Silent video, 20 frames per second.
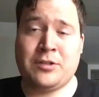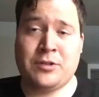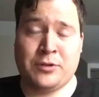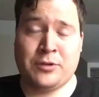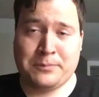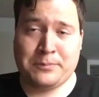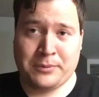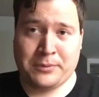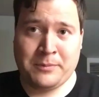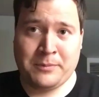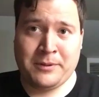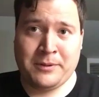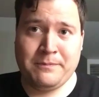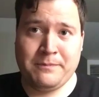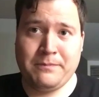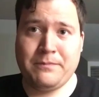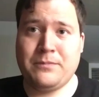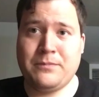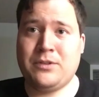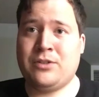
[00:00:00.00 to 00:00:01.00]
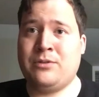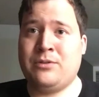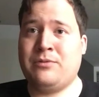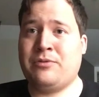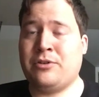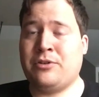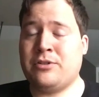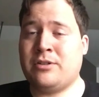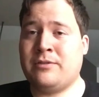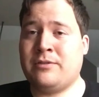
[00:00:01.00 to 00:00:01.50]
it's your problem. So
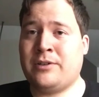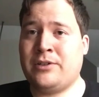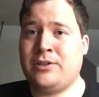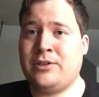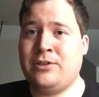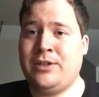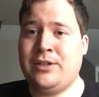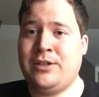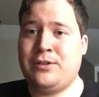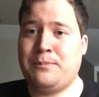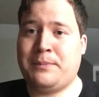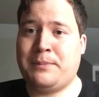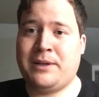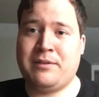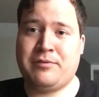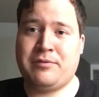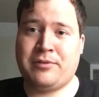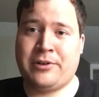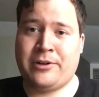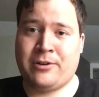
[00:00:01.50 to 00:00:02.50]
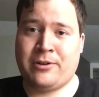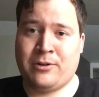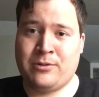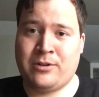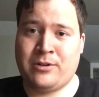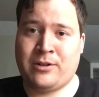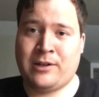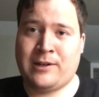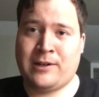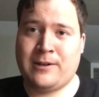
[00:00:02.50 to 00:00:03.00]
first of all, you need to pay for your
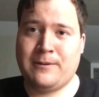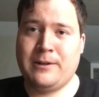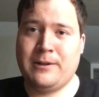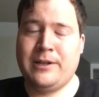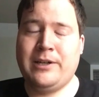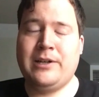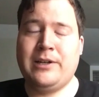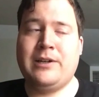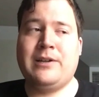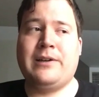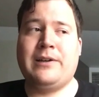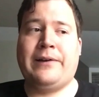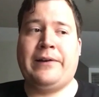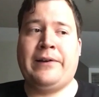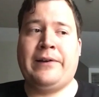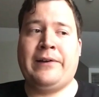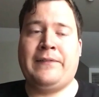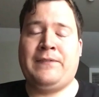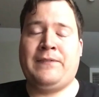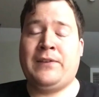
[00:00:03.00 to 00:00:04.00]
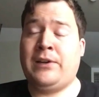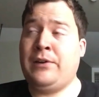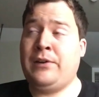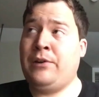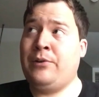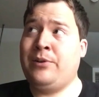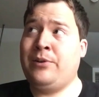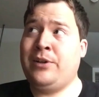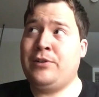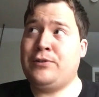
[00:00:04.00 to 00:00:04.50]
own car.
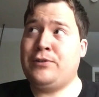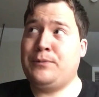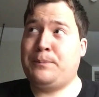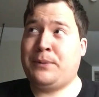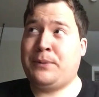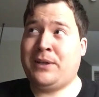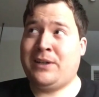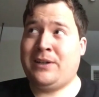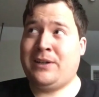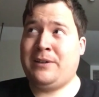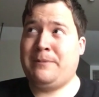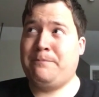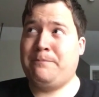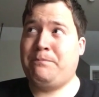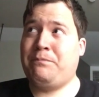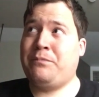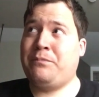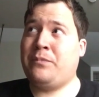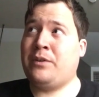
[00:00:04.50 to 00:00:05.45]
then you need to pay